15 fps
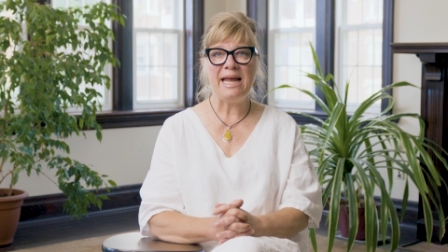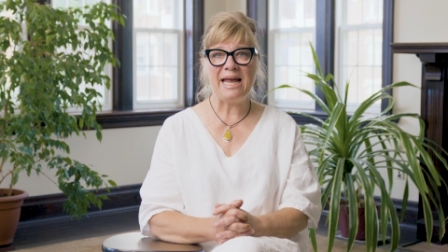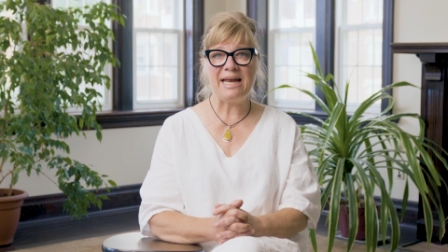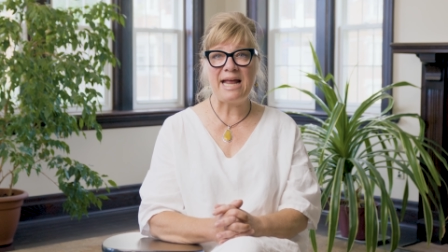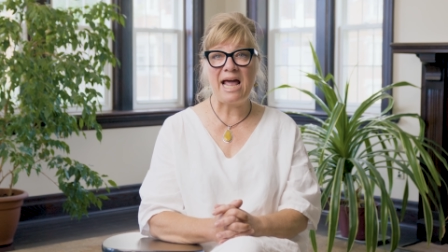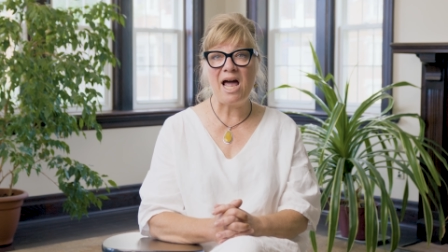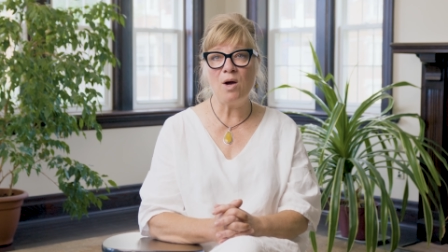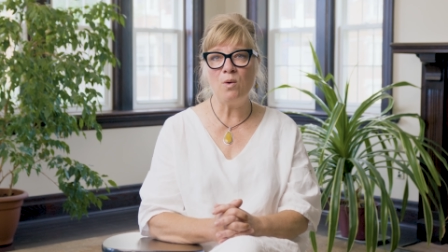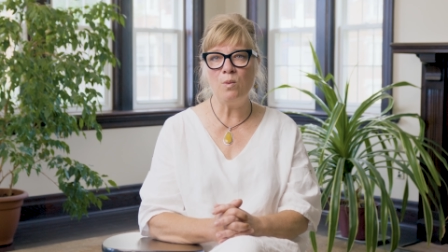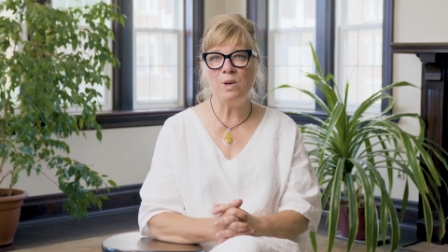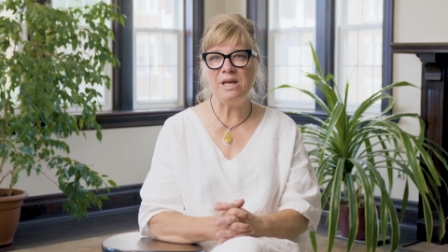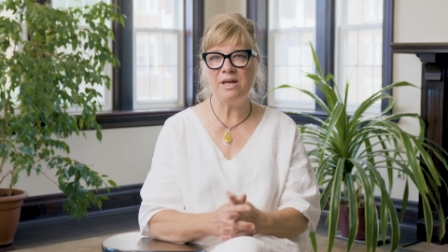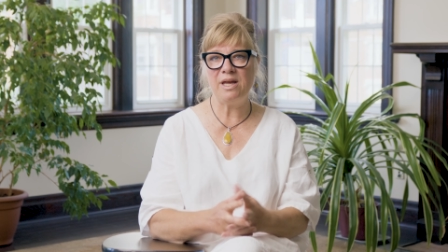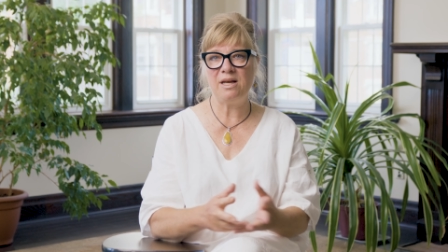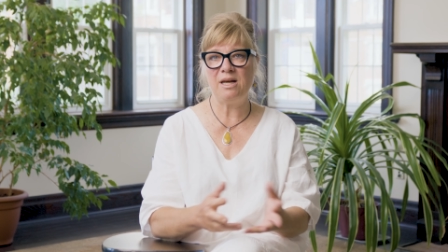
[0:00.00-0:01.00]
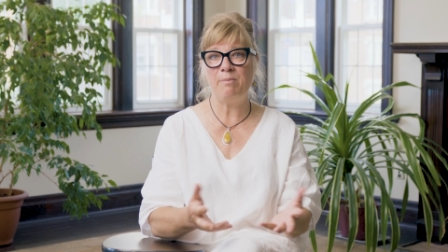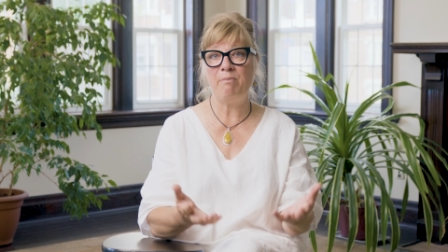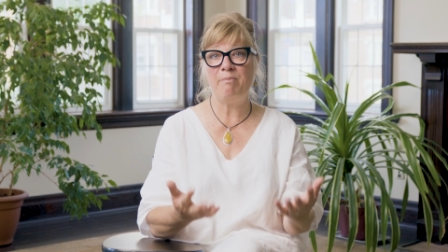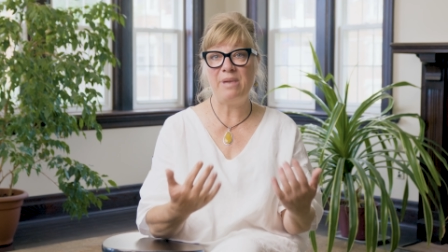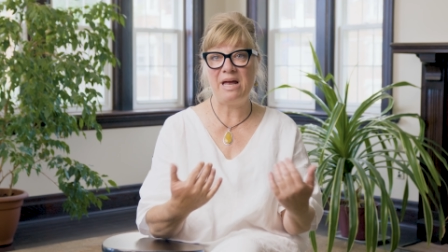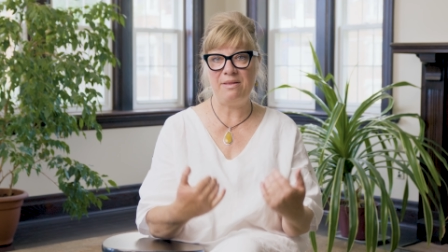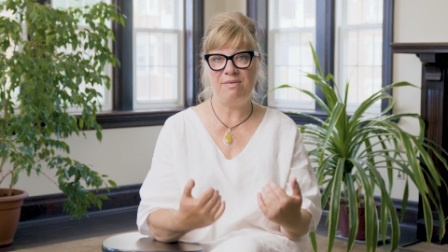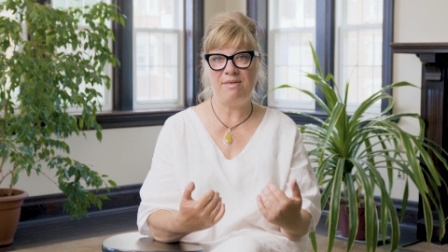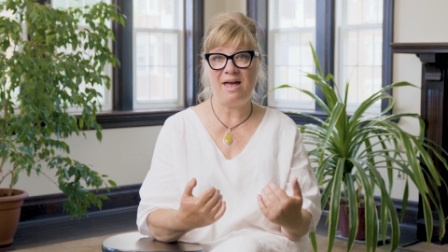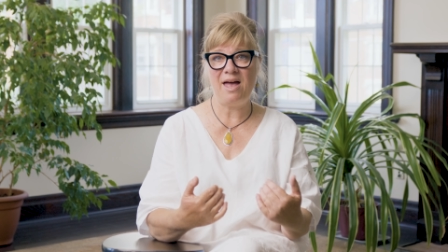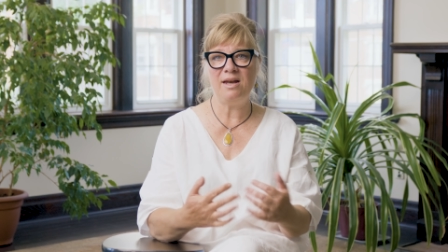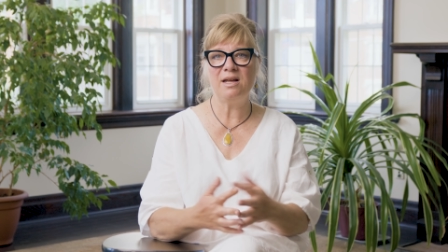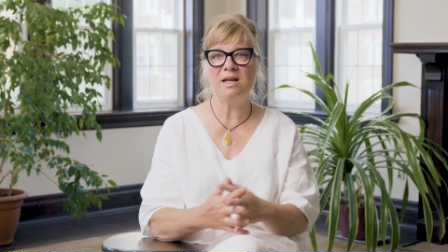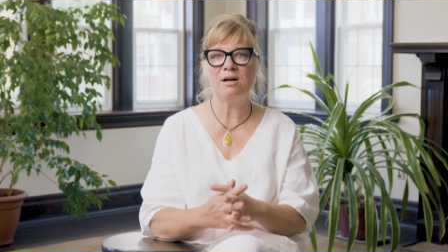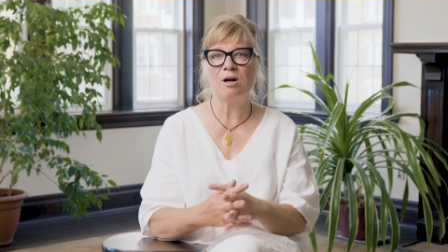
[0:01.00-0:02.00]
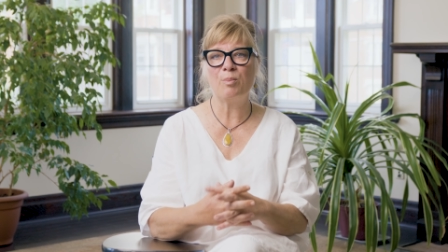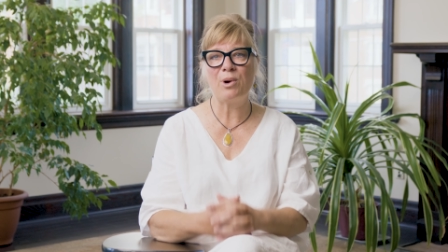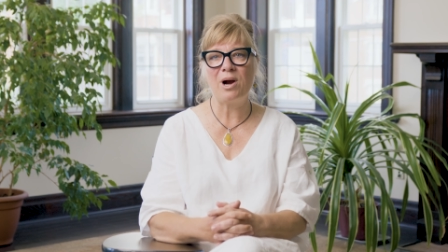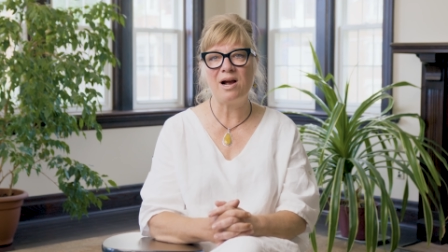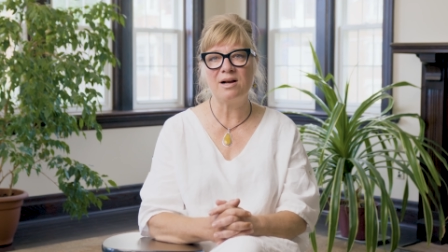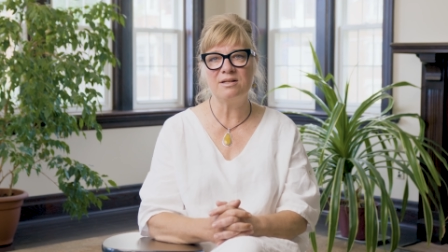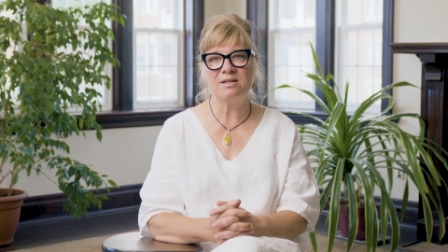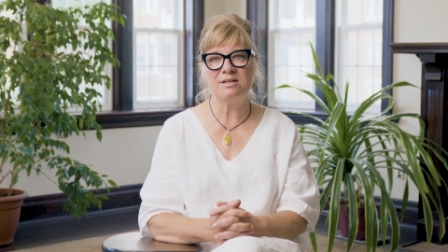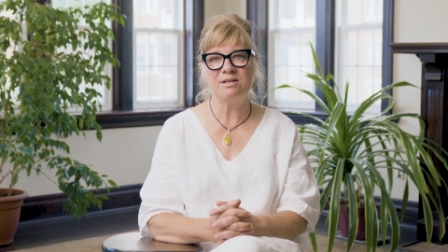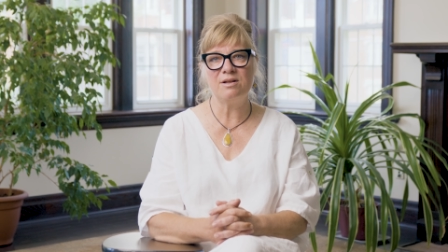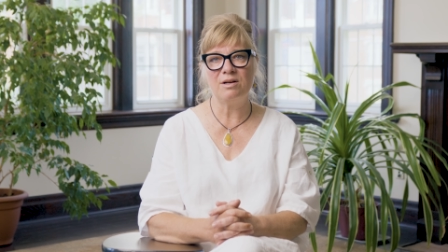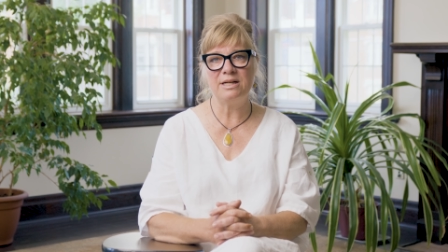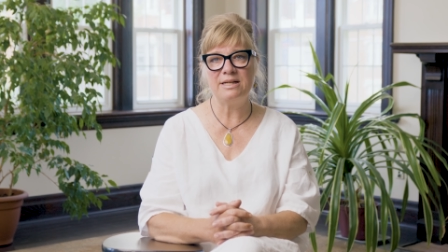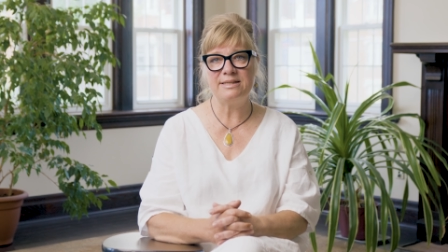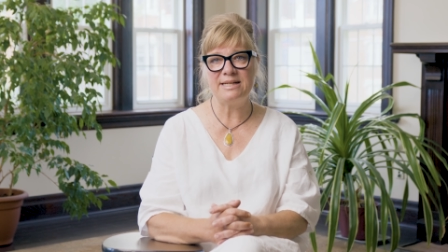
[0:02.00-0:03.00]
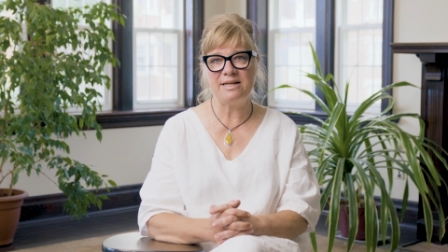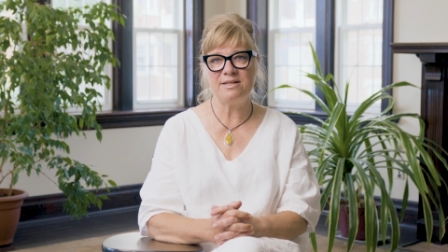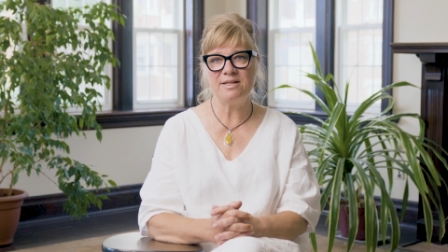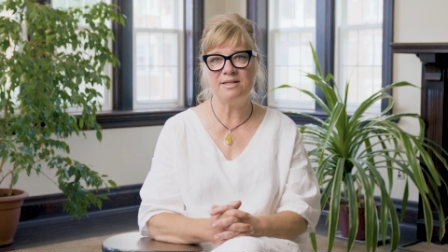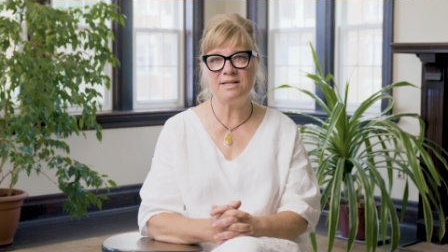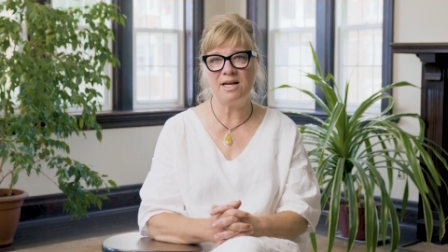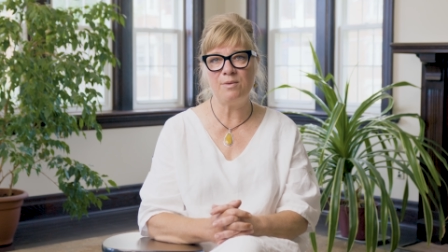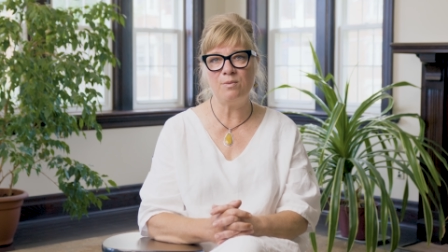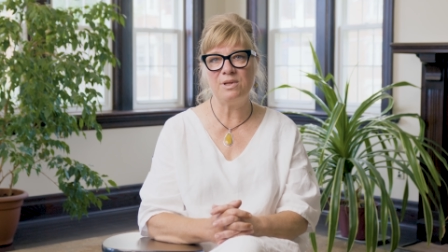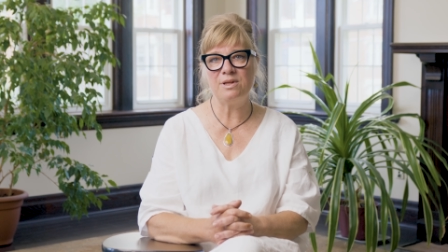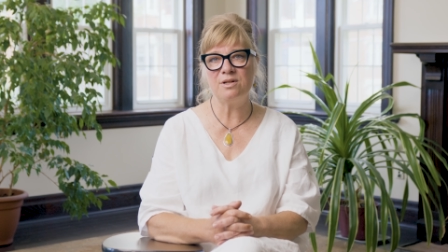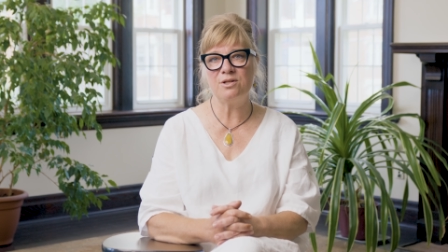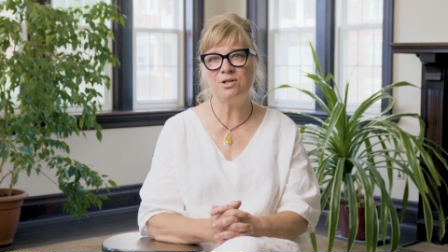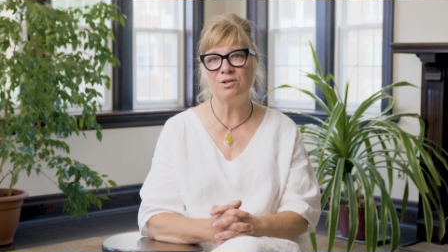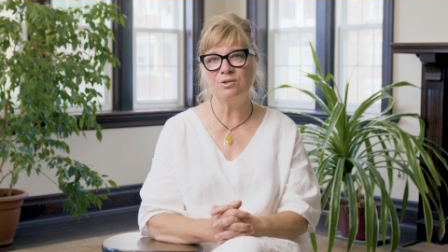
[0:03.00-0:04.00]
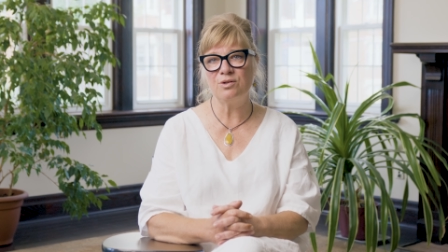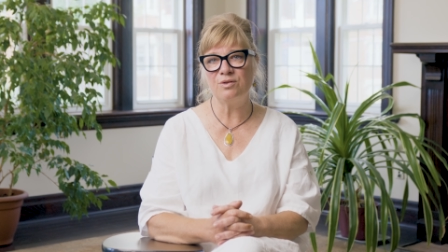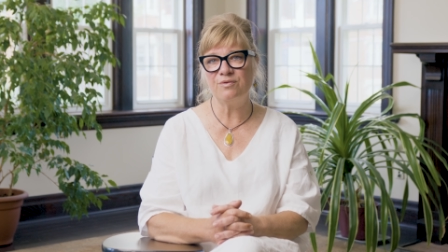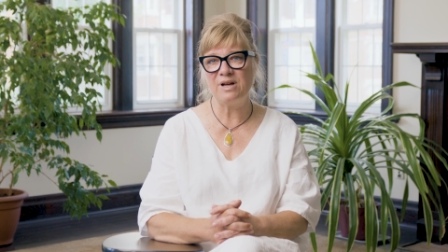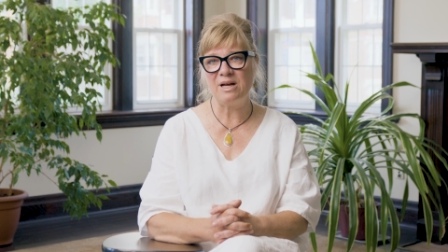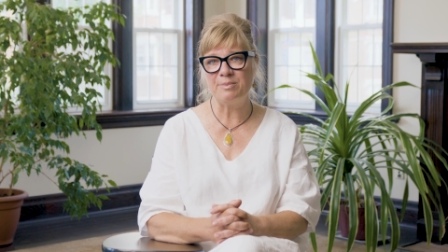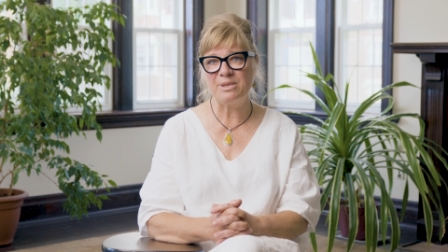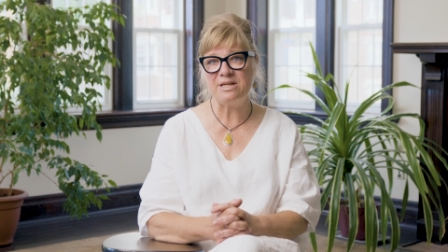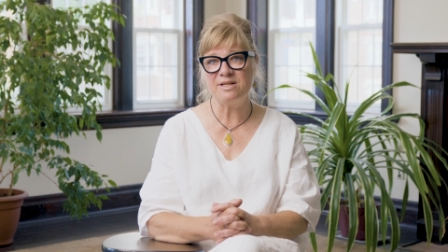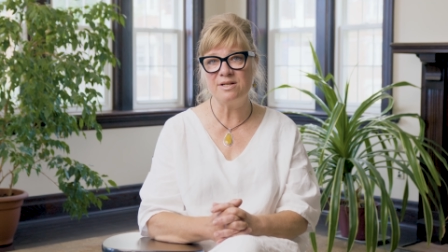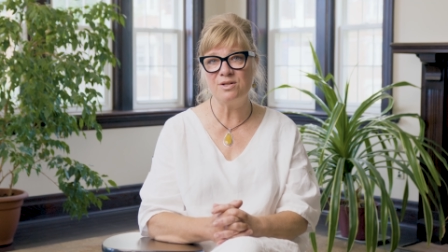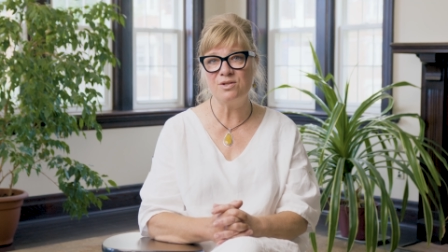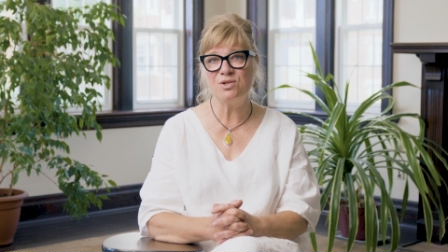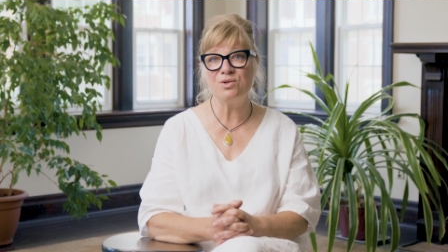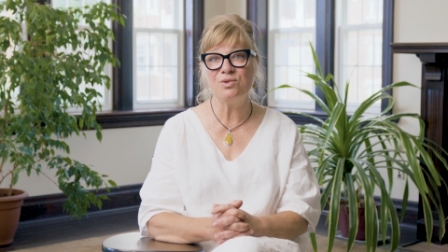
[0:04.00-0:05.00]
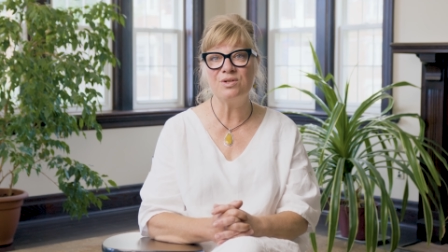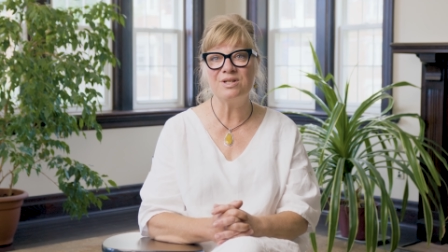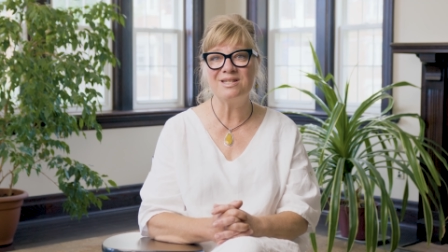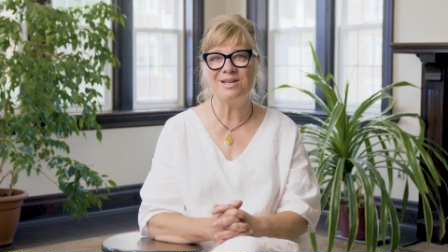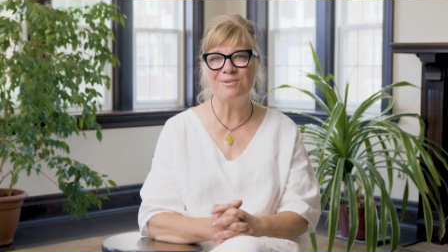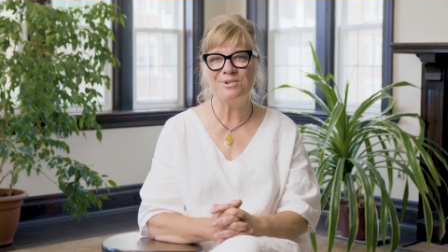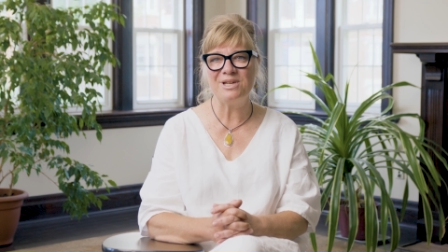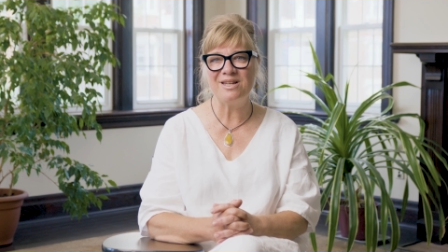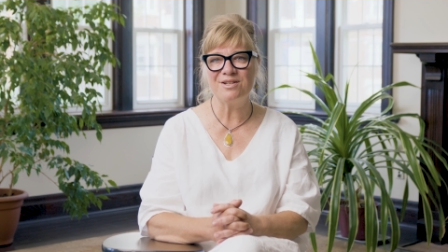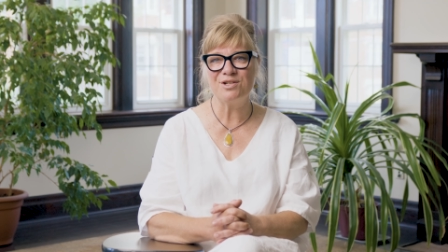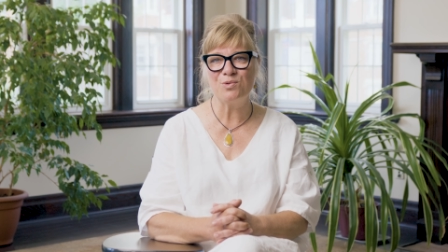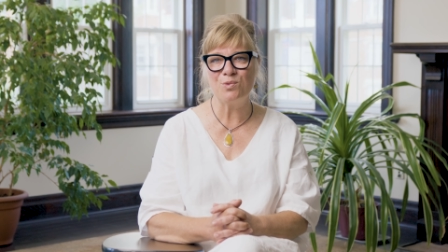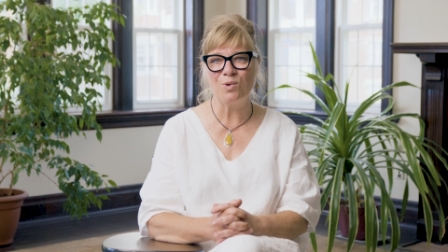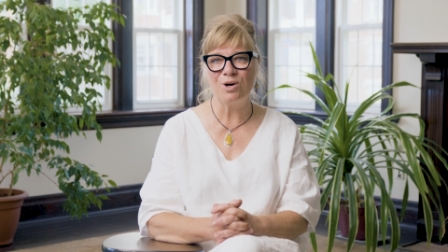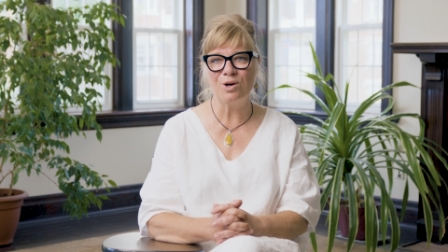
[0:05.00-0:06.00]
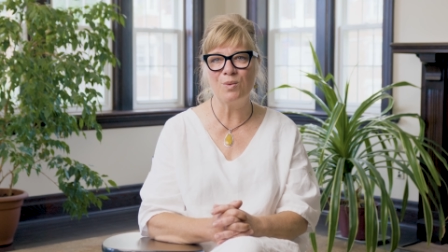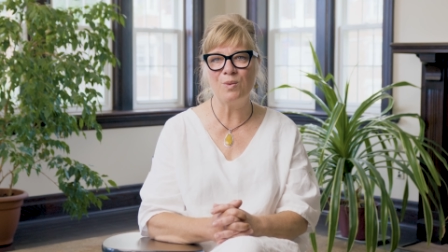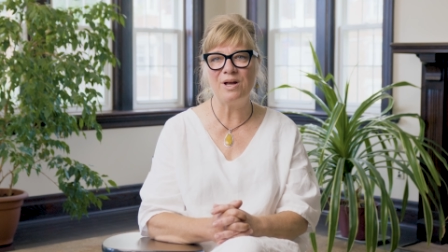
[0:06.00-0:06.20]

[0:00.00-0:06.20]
and how we can embed that in our practice on a day to day with the children, families, and students that we get to work